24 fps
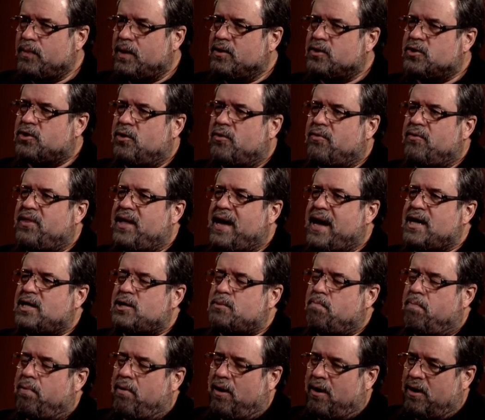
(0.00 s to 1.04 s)
So that's
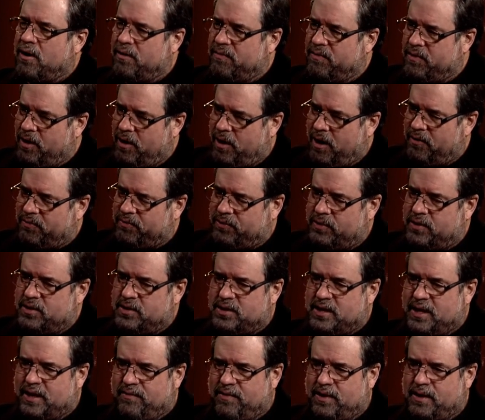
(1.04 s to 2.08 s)
part of the
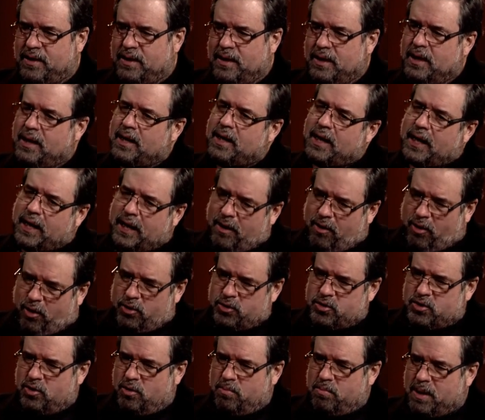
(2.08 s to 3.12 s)
artfulness of it. And
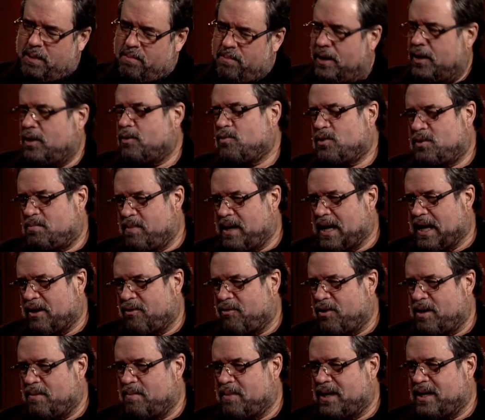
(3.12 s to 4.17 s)
also, my mother was a
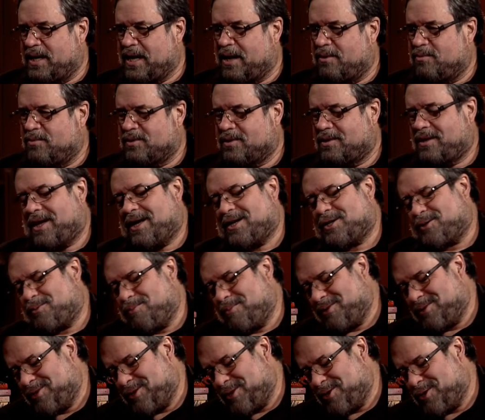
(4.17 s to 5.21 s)
ballerina, my dad was a classical
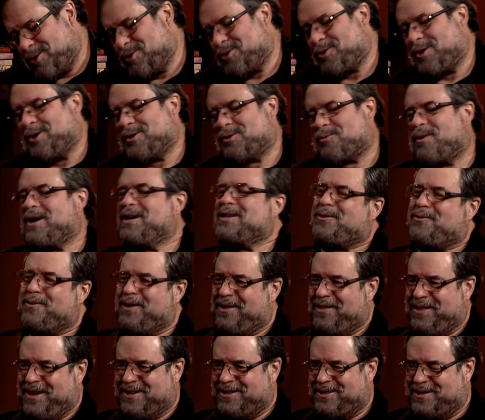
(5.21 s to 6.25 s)
musician, so I was raised
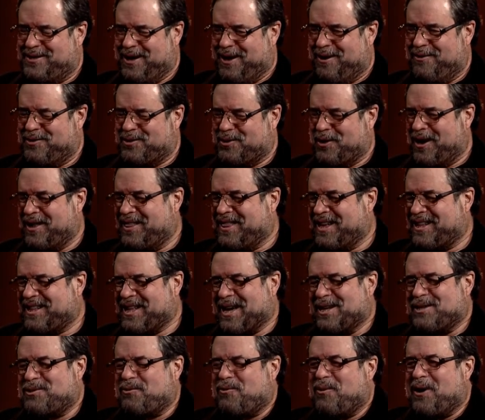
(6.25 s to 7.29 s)
around that stuff. So I think
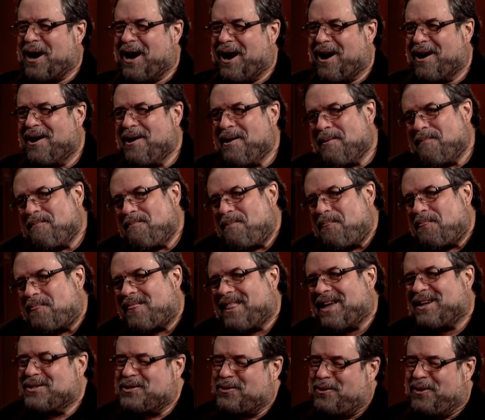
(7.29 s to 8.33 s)
that's where
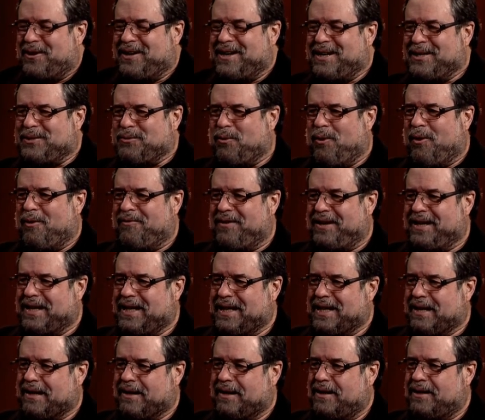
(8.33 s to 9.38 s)
that sort of gets woven in
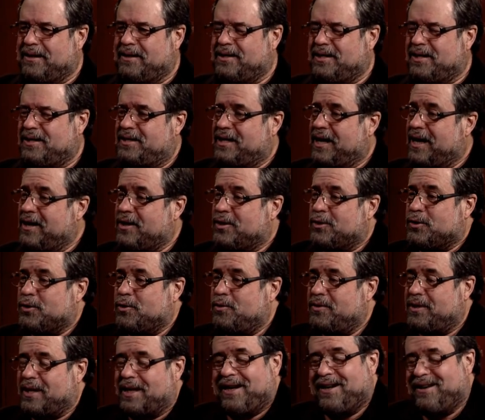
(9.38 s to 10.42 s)
there. And to tell you the
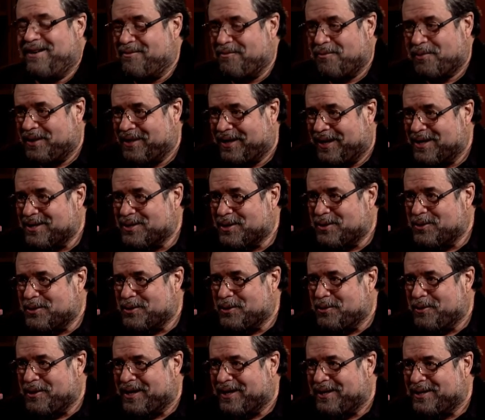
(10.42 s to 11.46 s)
truth, I didn't even realize I was
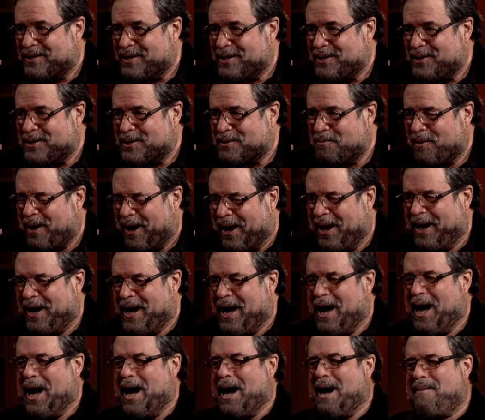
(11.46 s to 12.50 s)
doing it until you just brought it
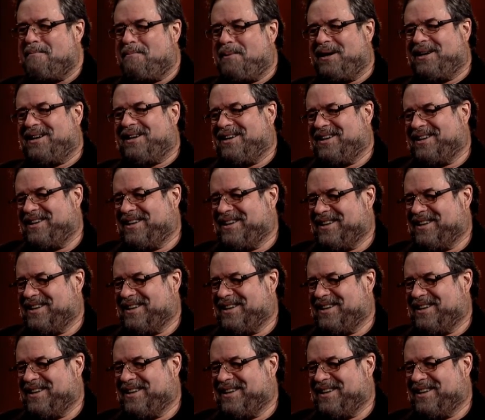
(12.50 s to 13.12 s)
up. Oh,